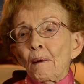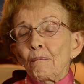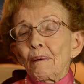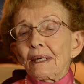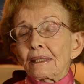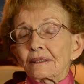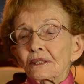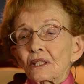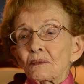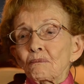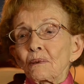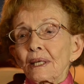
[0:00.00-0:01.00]
But
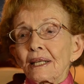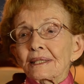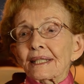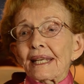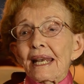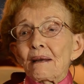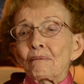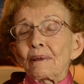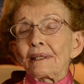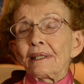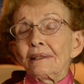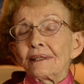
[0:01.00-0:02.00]
just as camp
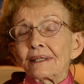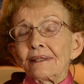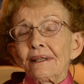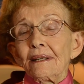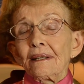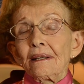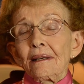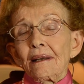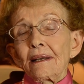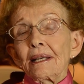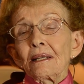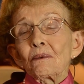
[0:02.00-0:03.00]
ended,
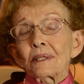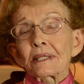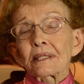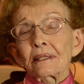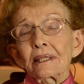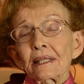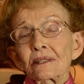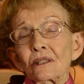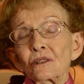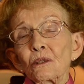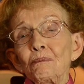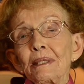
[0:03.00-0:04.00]
he was
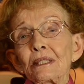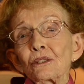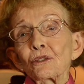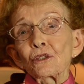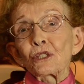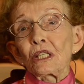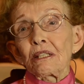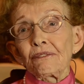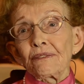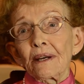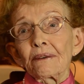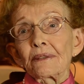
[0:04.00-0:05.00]
selected to be
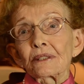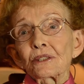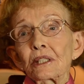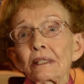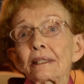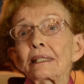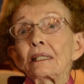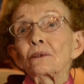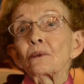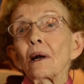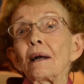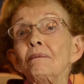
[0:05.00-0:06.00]
chief of the Cherokee
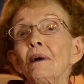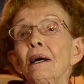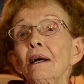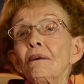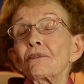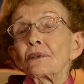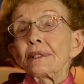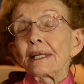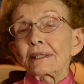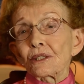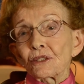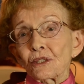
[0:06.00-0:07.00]
tribe for
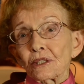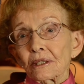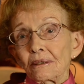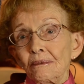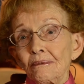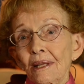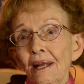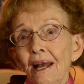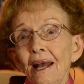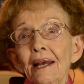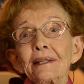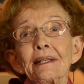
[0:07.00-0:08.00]
next year,
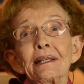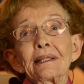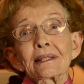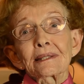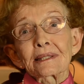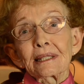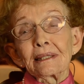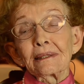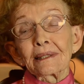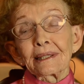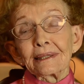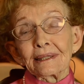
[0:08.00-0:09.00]
and he is
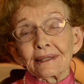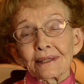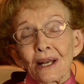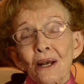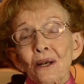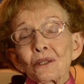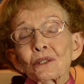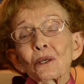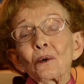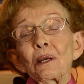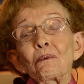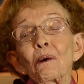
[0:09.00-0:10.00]
elated.
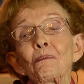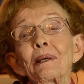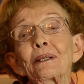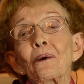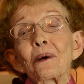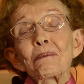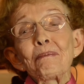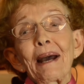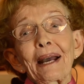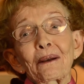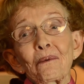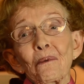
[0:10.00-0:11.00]
So he will be going
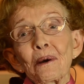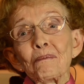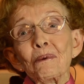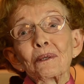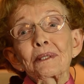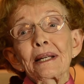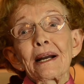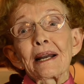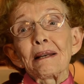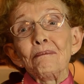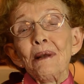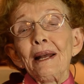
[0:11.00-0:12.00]
back one more
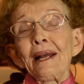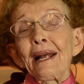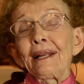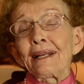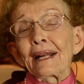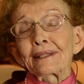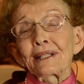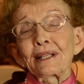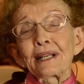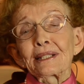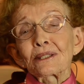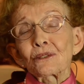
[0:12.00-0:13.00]
time and
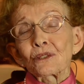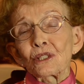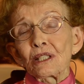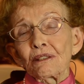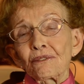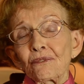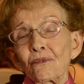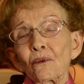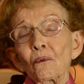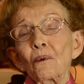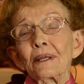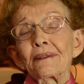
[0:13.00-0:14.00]
acting as chief
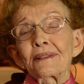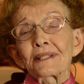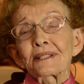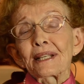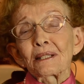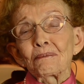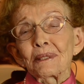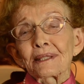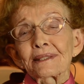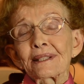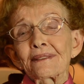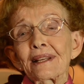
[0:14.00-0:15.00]
for one of the
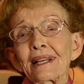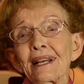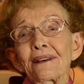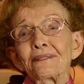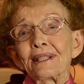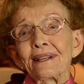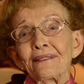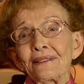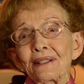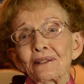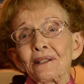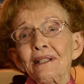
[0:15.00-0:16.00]
segments that they have down
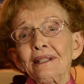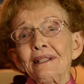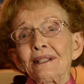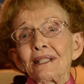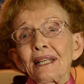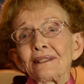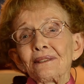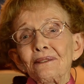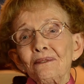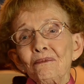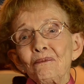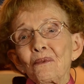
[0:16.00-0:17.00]
there.
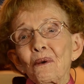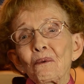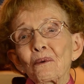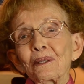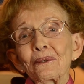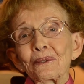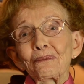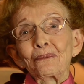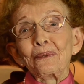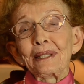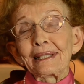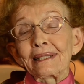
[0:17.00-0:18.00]
And we're
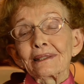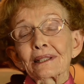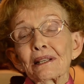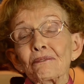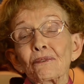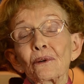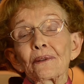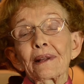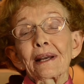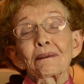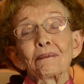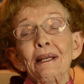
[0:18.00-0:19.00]
really looking
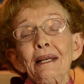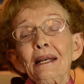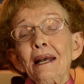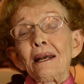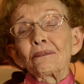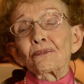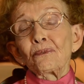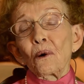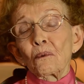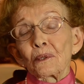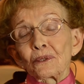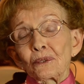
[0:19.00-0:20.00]

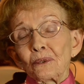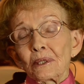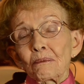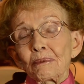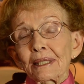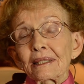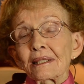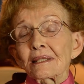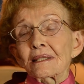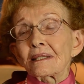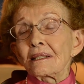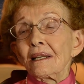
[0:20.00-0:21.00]
forward to it,
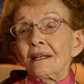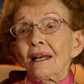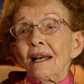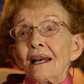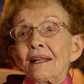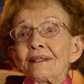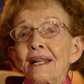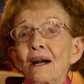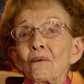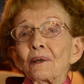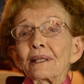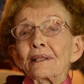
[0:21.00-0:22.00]
because
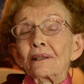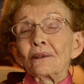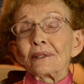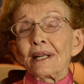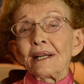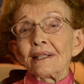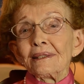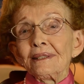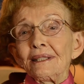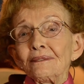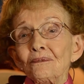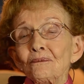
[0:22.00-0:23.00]
now we can go down
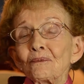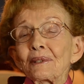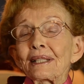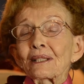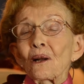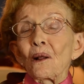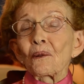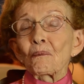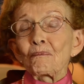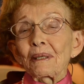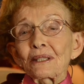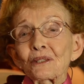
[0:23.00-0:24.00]
and get all the
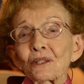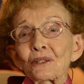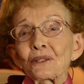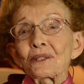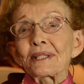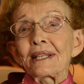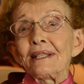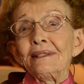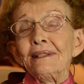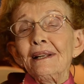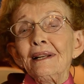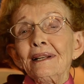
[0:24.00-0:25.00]
pictures
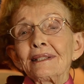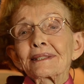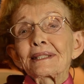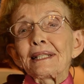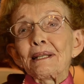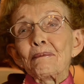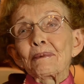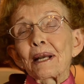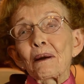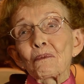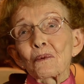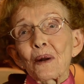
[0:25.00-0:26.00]
and see him
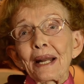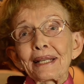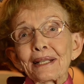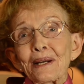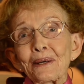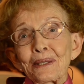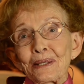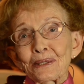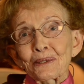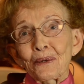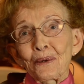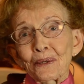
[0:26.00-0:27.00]
come riding on
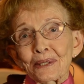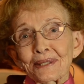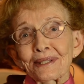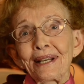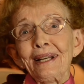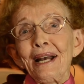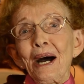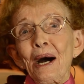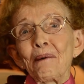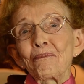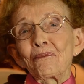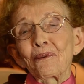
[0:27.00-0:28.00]
his horse
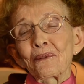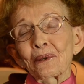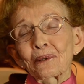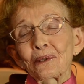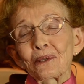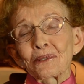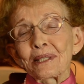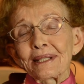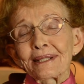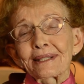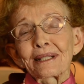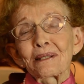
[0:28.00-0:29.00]
up for the
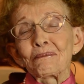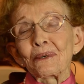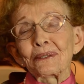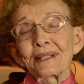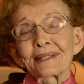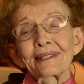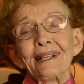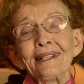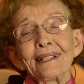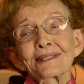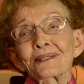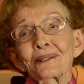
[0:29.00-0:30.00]
closing ceremonies.
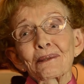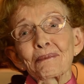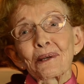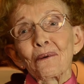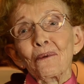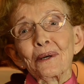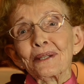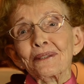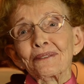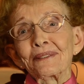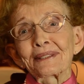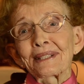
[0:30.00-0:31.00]
It's going to be a
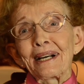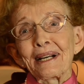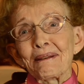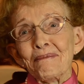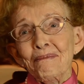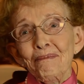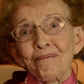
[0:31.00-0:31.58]
wonderful time.